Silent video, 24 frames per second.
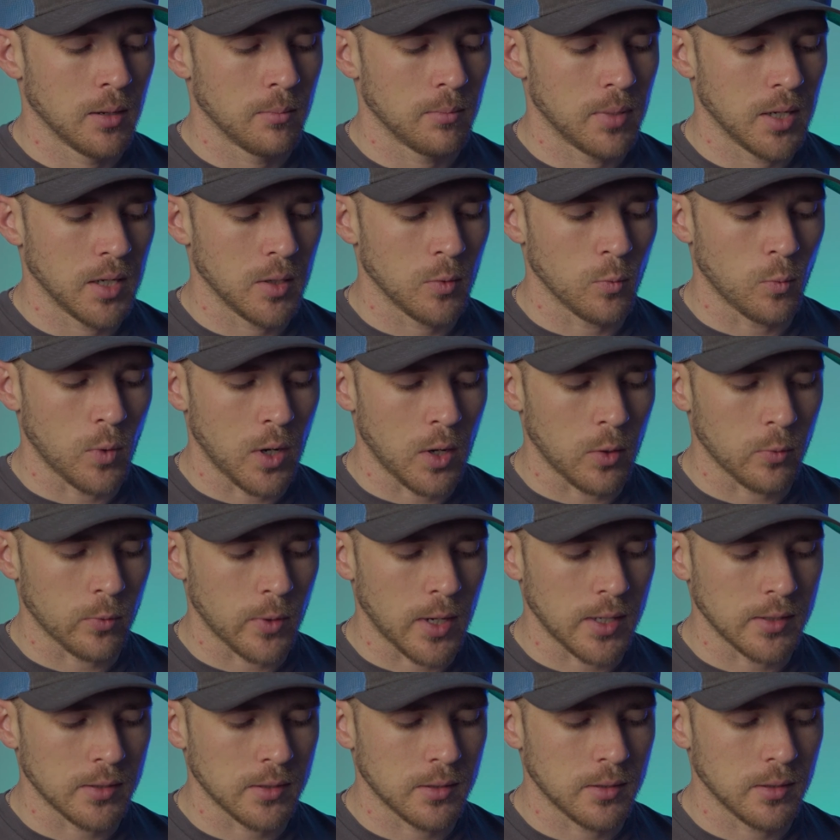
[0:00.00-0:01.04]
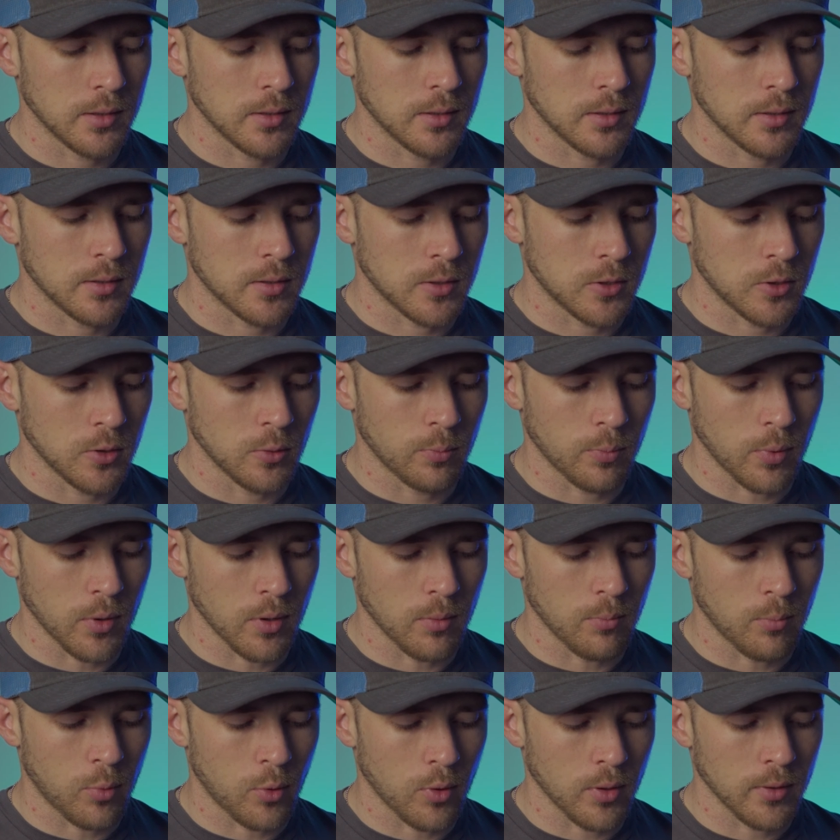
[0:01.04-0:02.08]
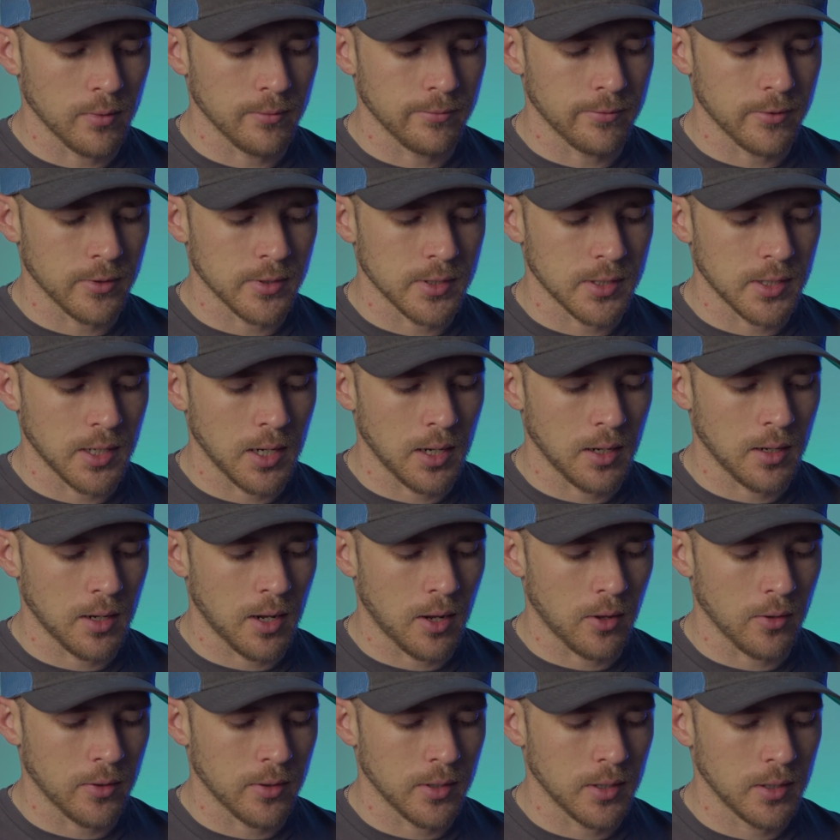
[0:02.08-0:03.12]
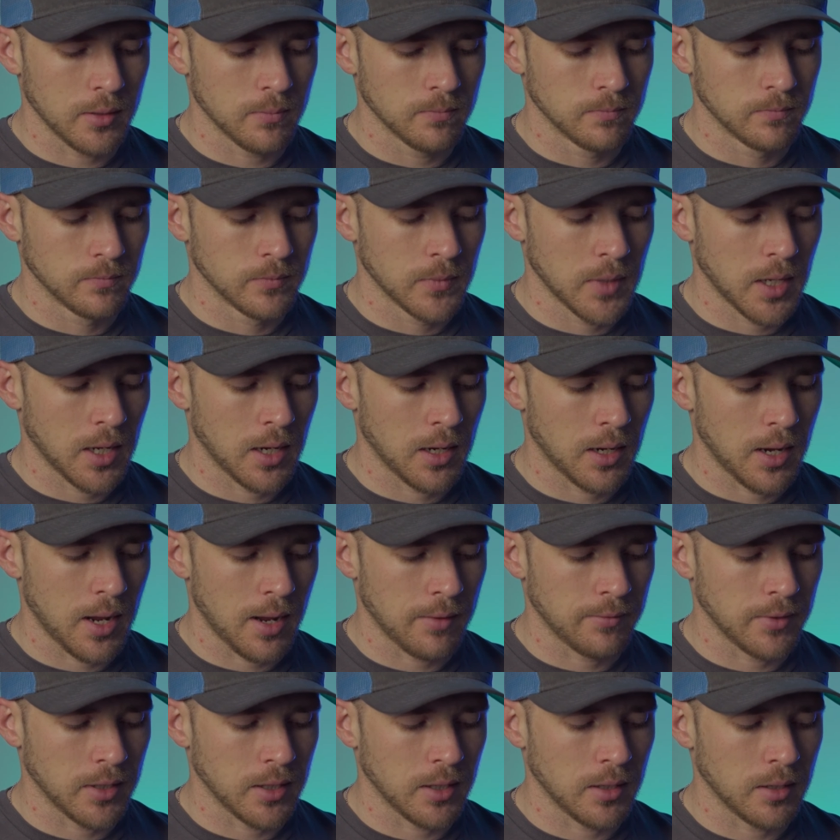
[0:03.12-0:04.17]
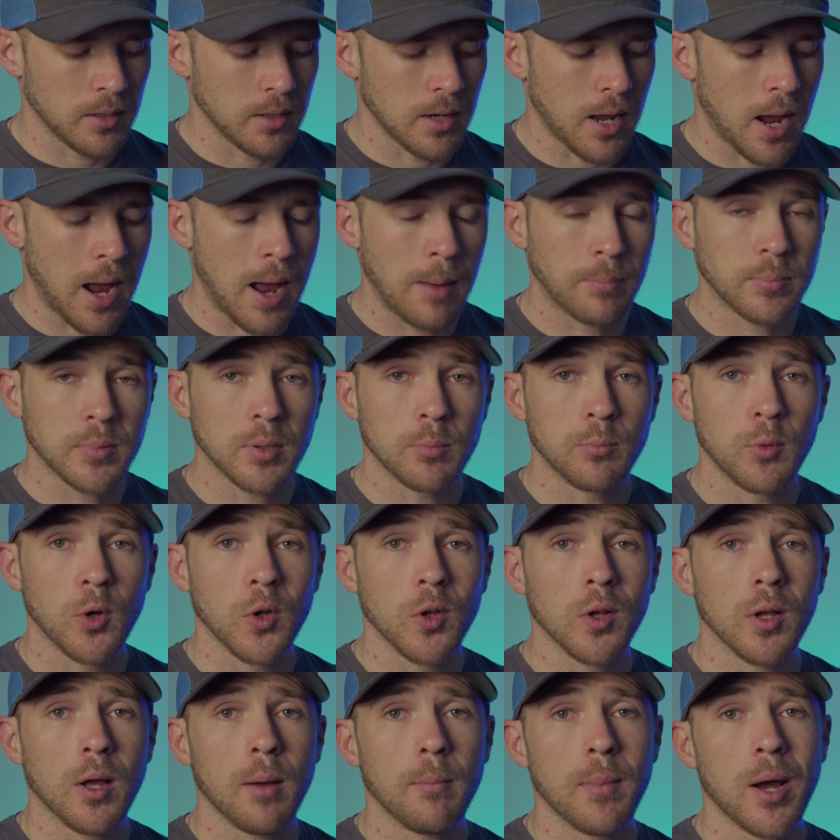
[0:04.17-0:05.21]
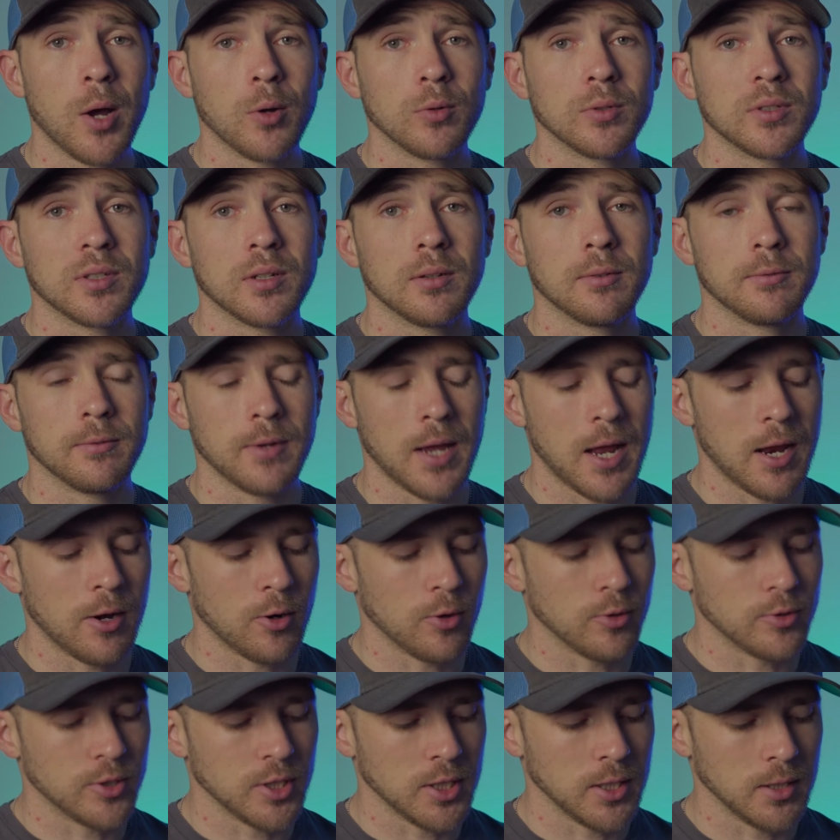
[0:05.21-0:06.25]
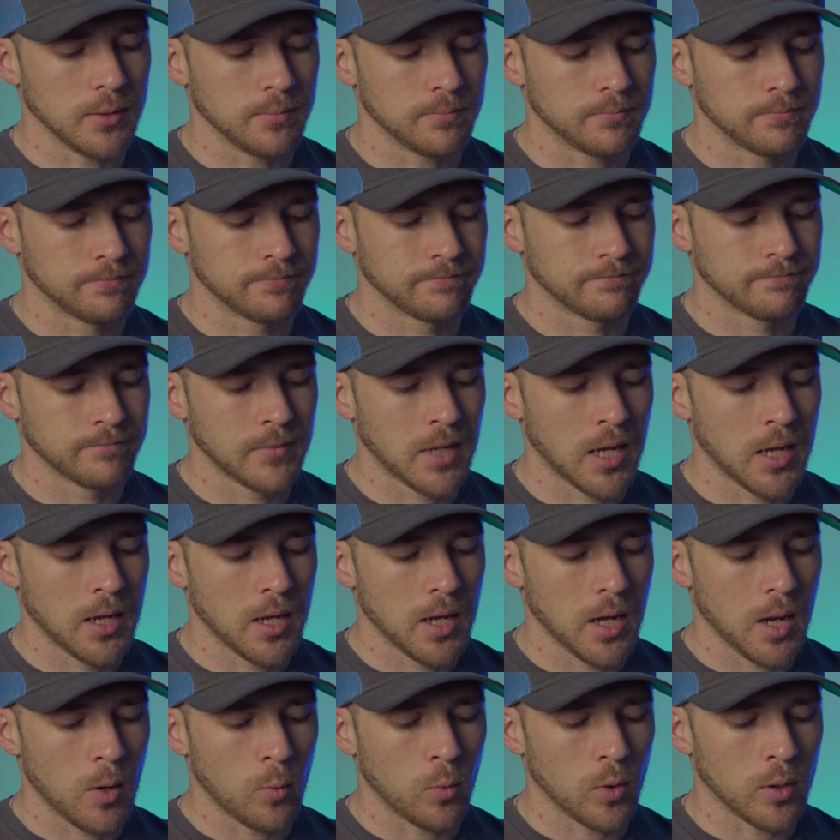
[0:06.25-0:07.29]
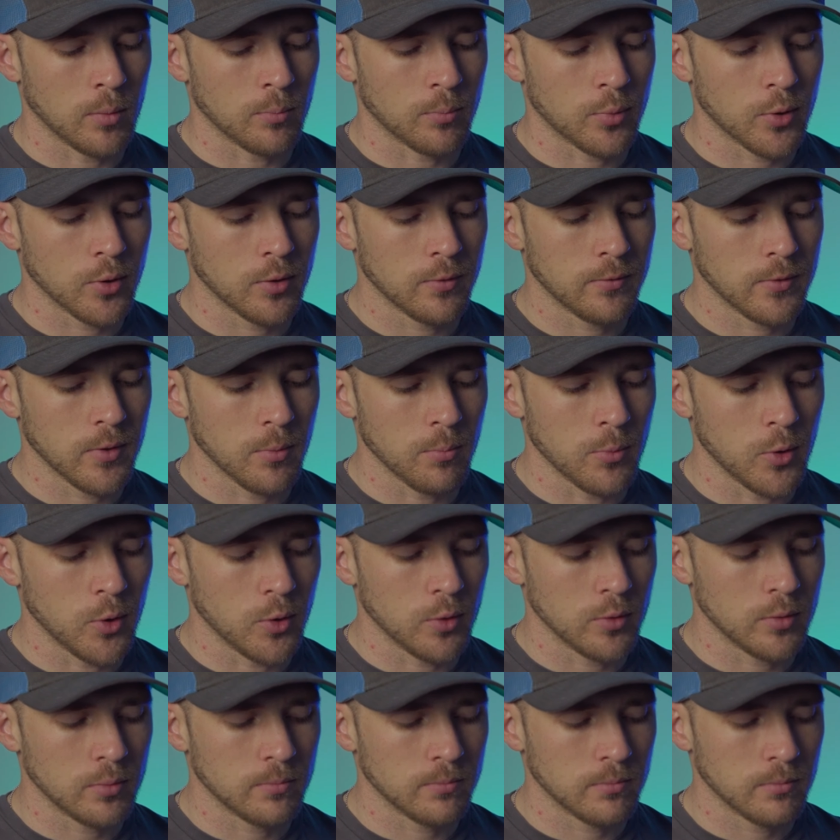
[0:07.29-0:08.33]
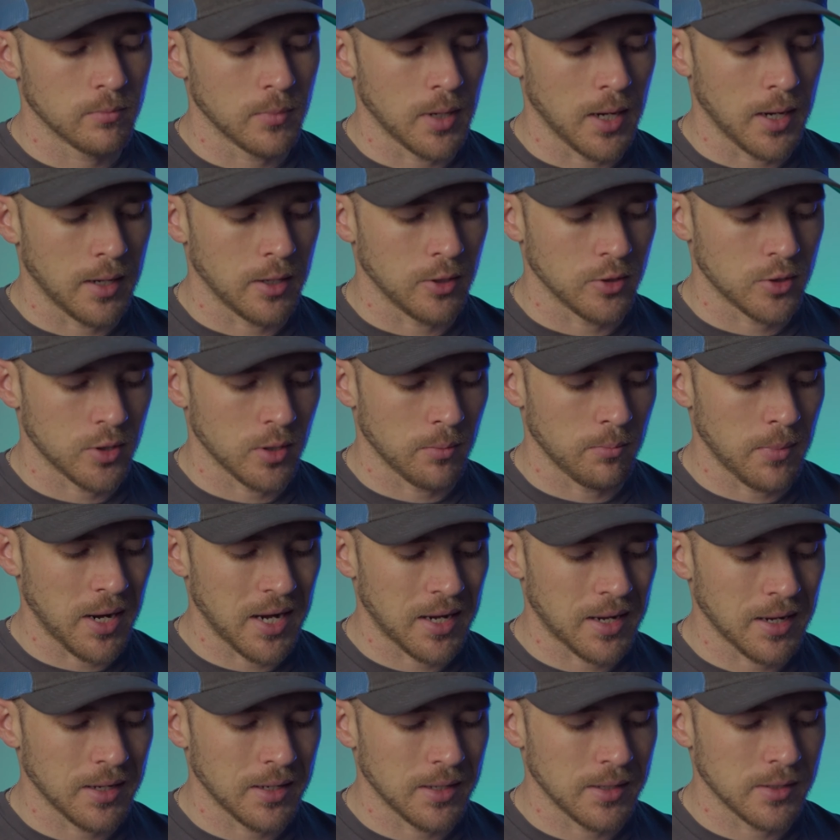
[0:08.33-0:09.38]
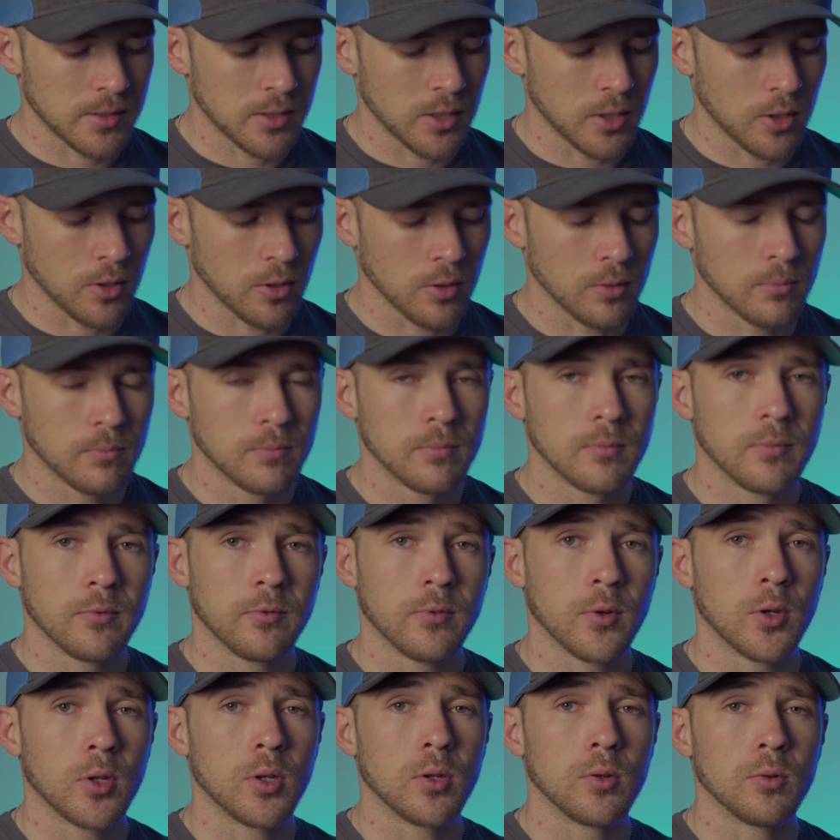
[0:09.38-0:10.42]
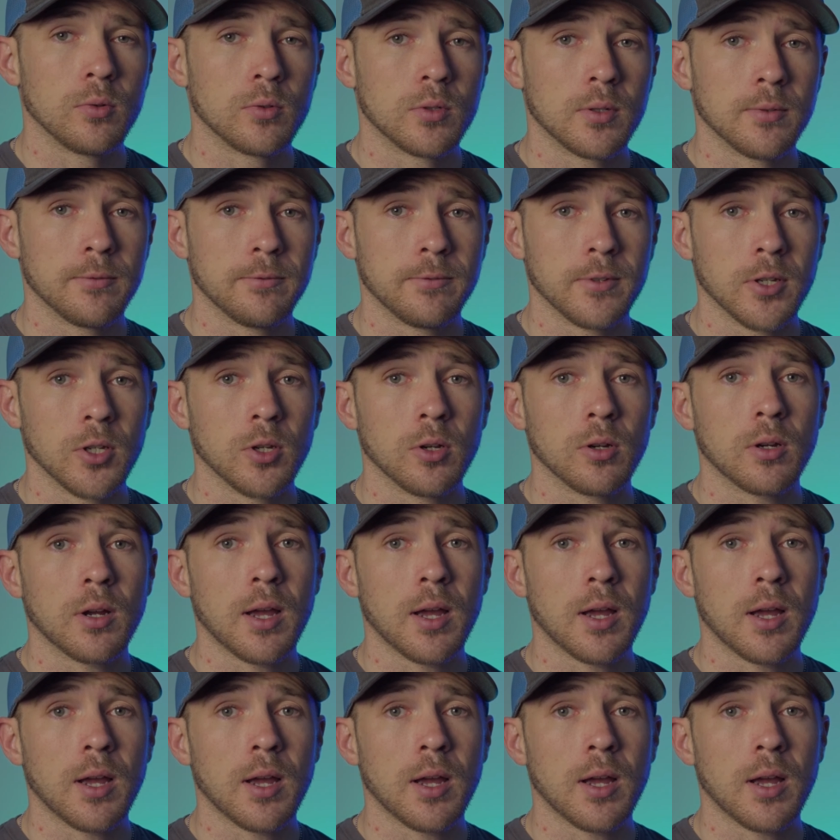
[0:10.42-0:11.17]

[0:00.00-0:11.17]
Being well rested is super important for staying healthy and having an optimal amount of energy. It will improve your mood, and it should make it easier for you to feel